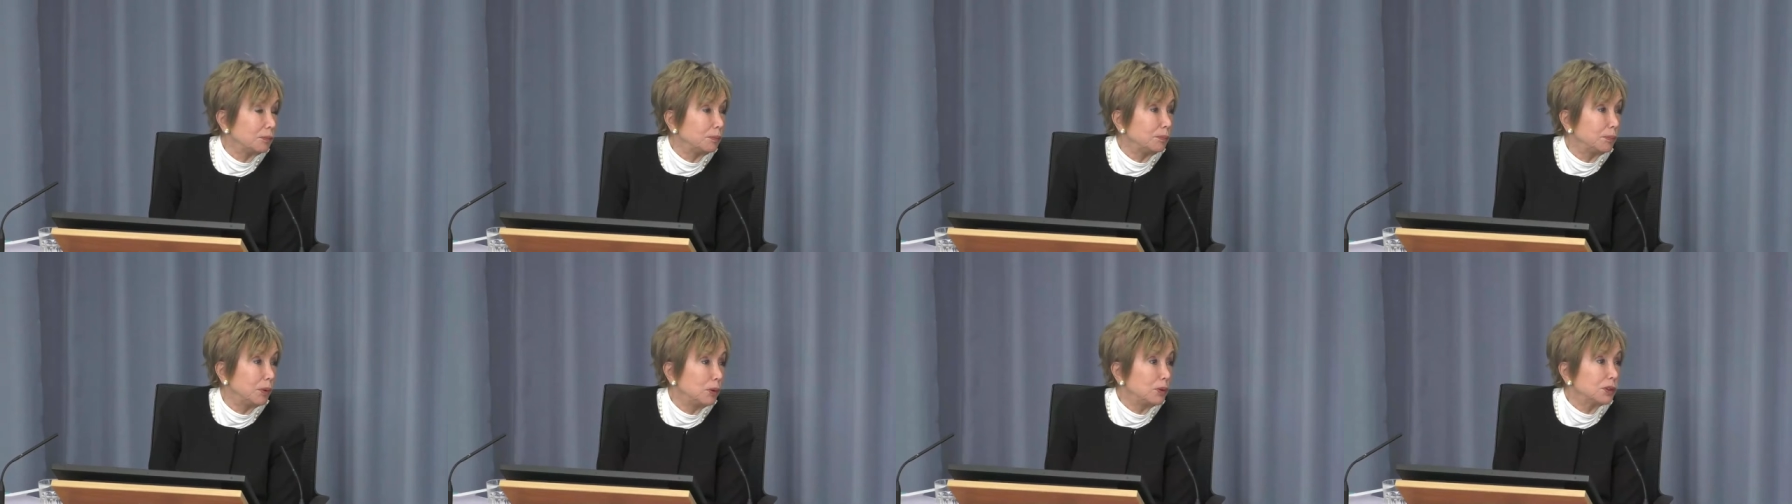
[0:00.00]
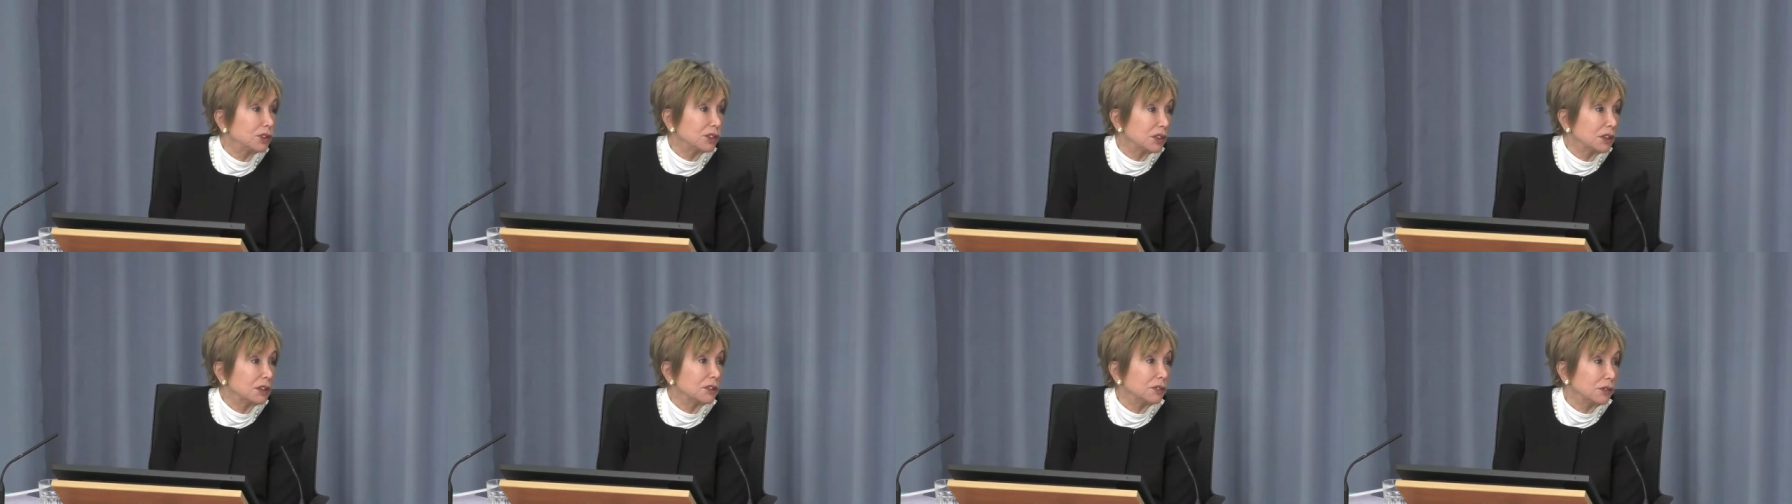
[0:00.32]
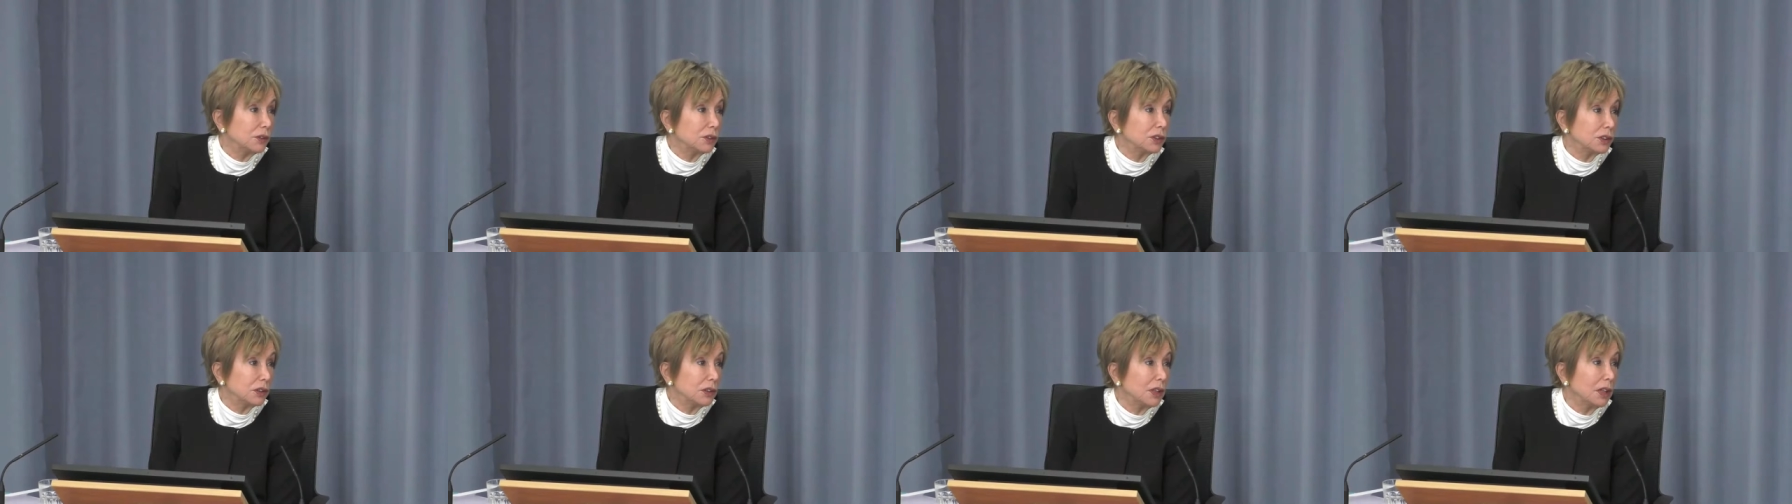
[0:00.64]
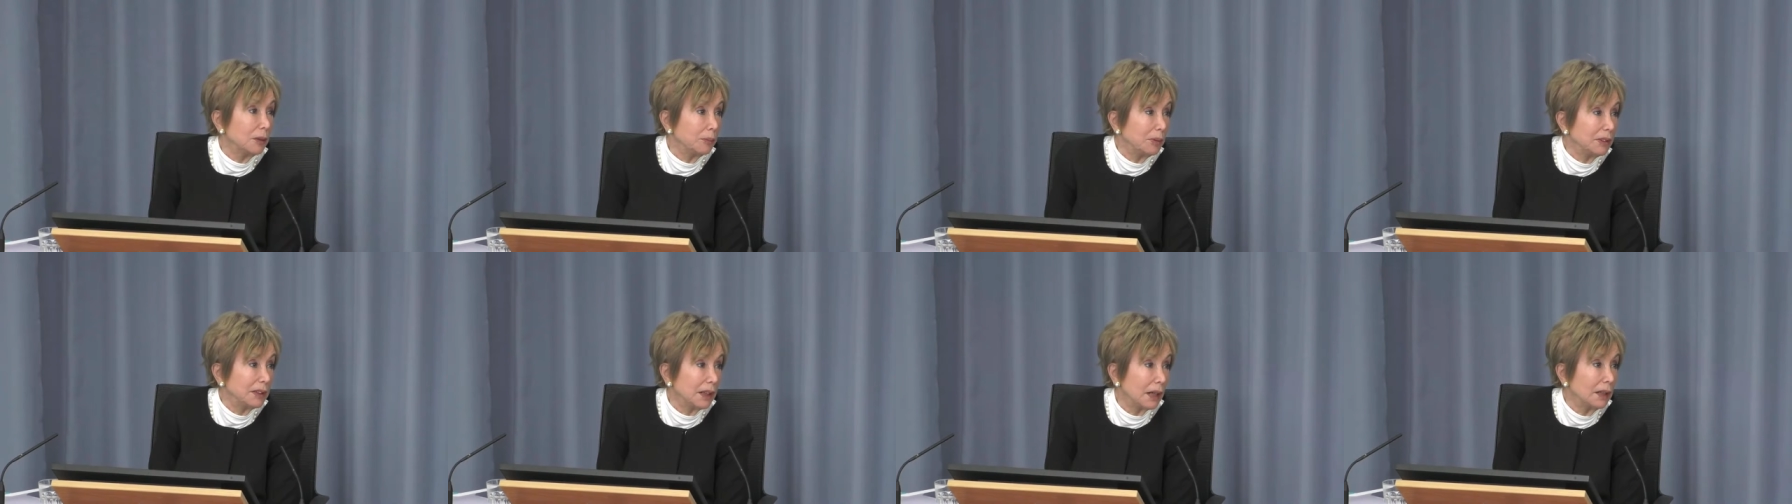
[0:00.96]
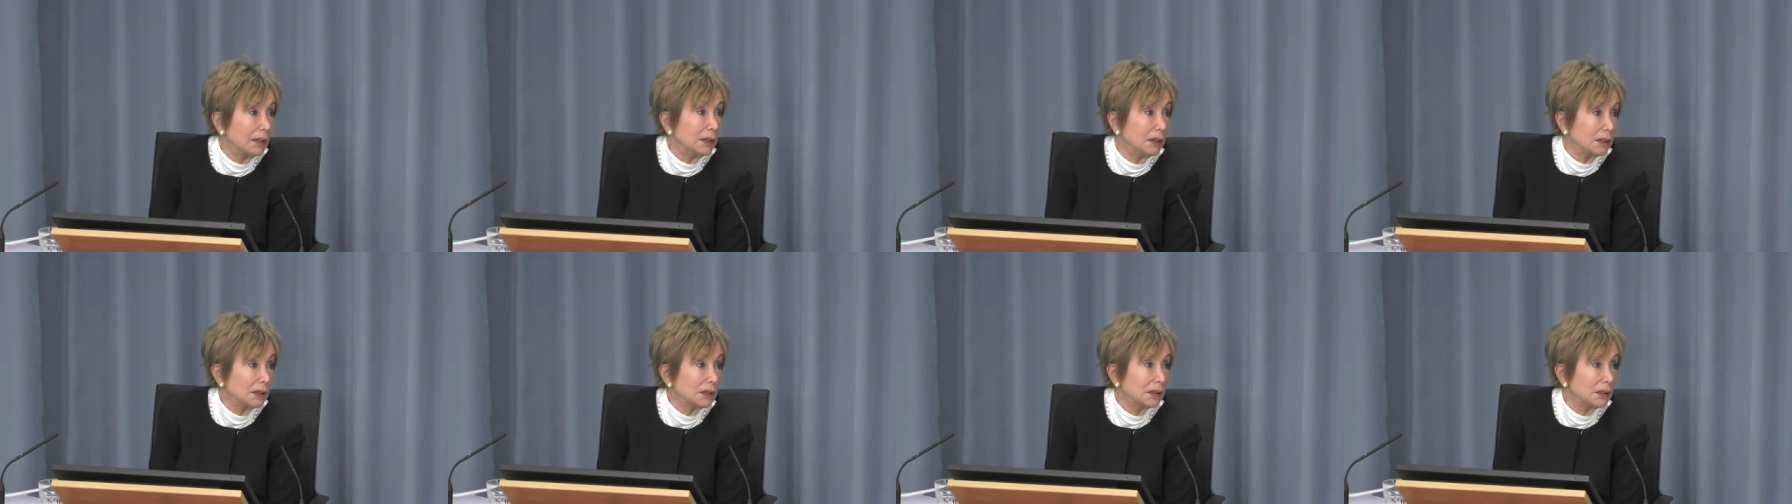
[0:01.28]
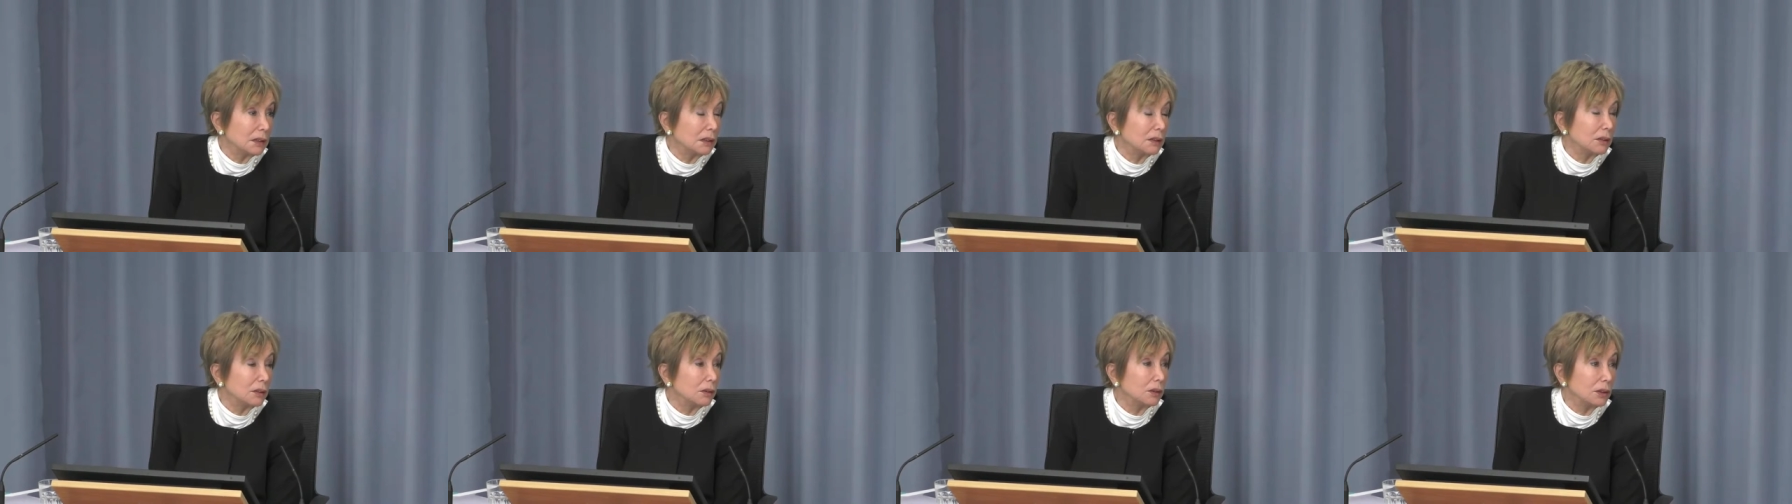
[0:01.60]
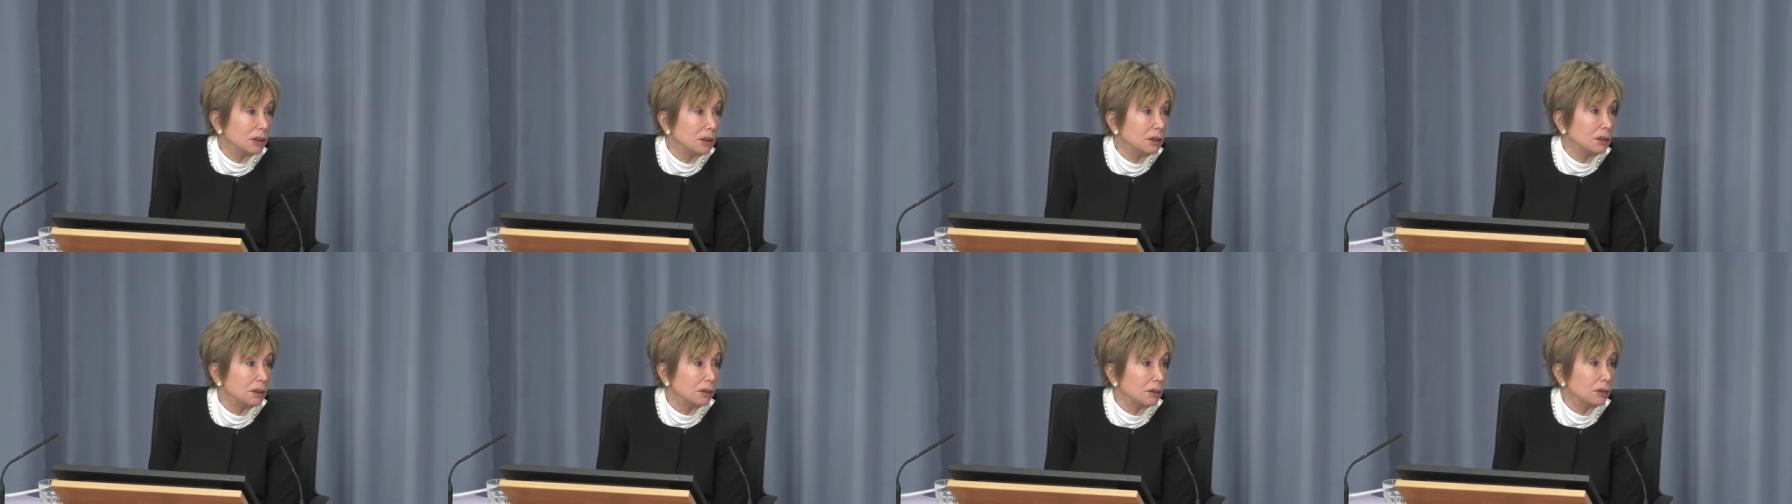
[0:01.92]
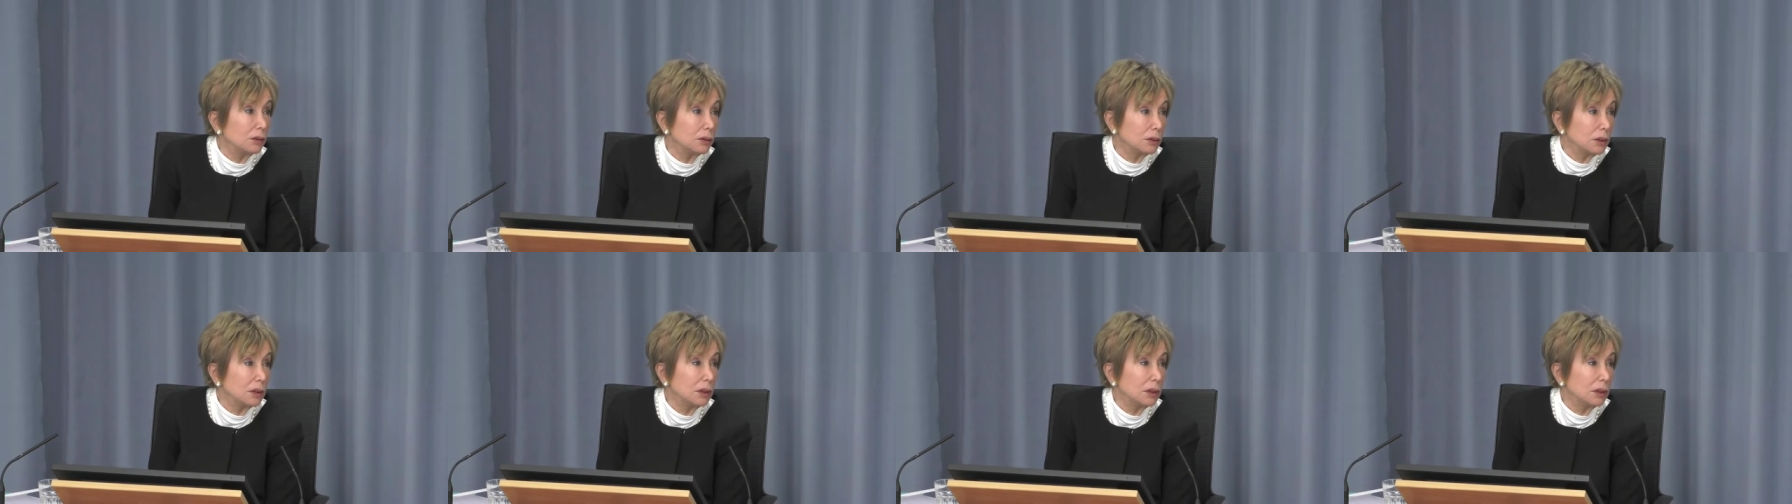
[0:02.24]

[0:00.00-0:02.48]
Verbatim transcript: post-transfusion hepatitis in, in, the,